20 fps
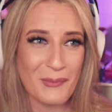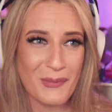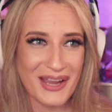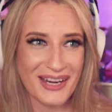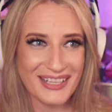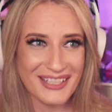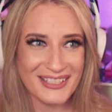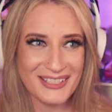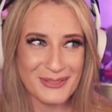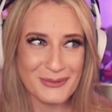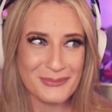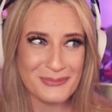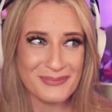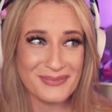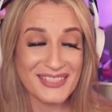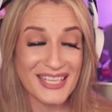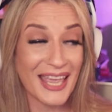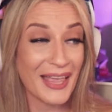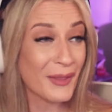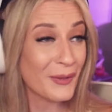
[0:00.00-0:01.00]
a why didn't you
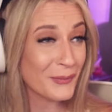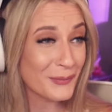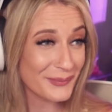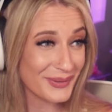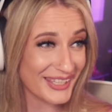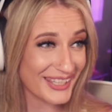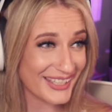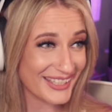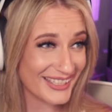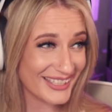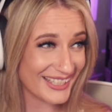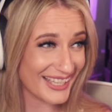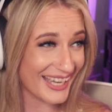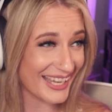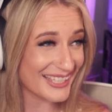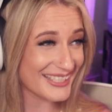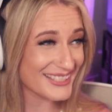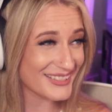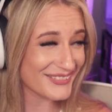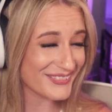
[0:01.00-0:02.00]
tell me
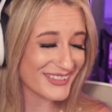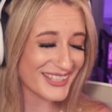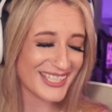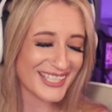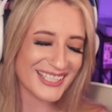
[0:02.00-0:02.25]
kind of